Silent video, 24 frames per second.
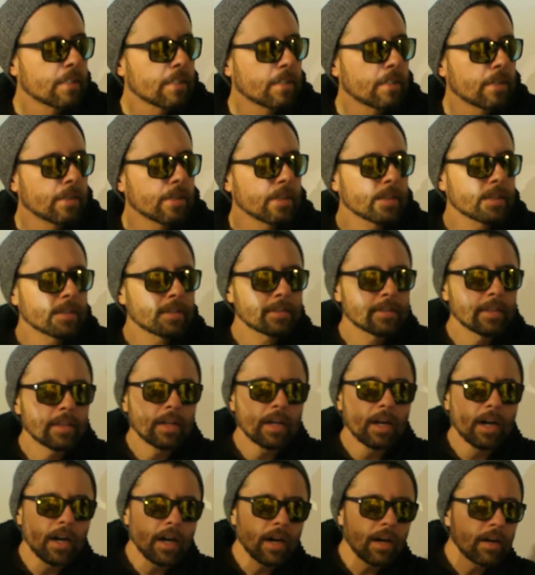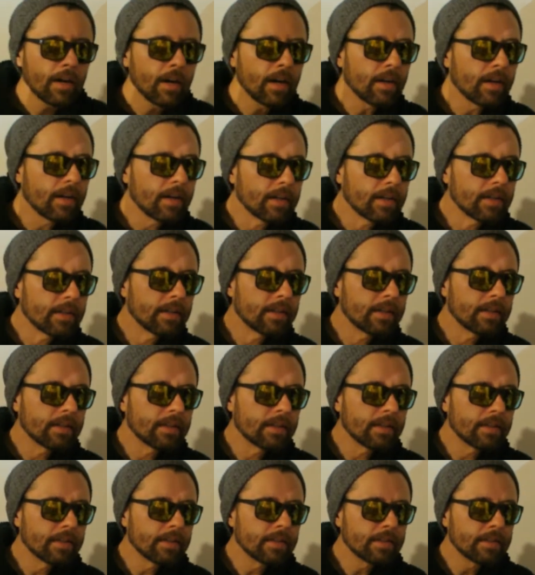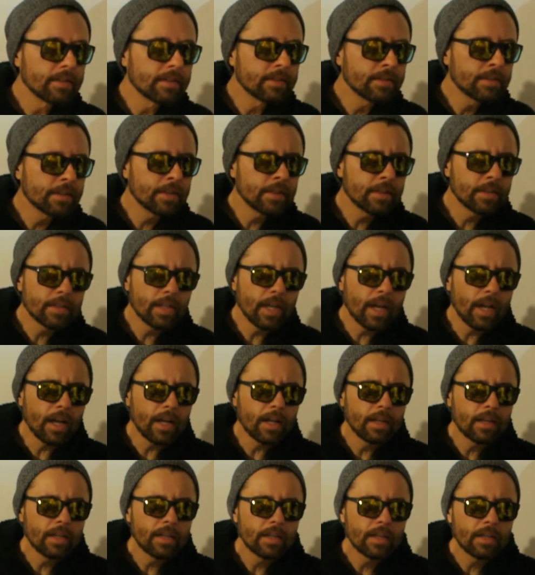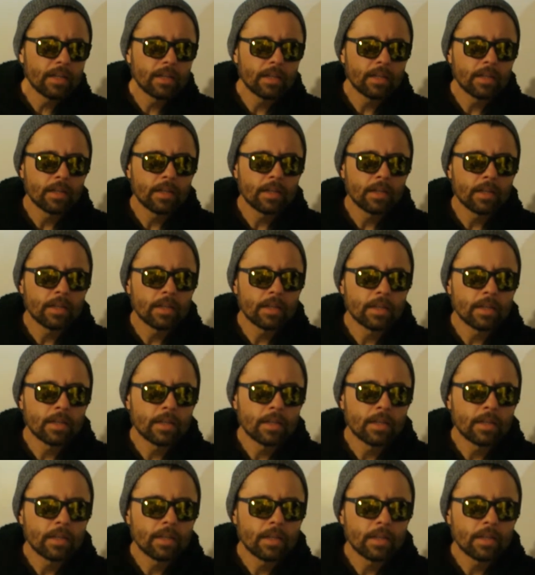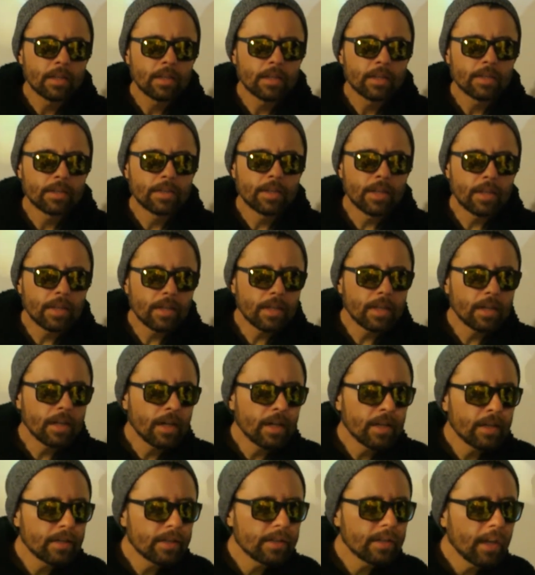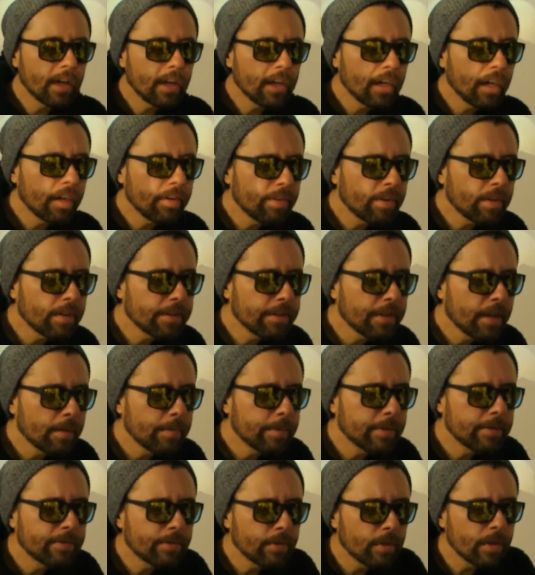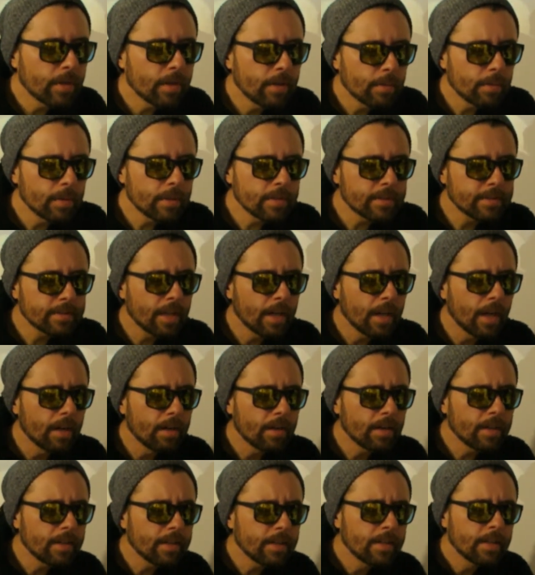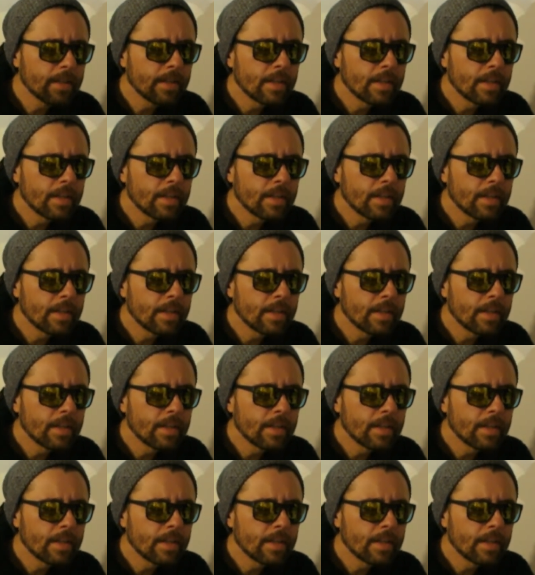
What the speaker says: Or they would say, do you hear that? Yeah, I hear that. I've heard that before. What is that?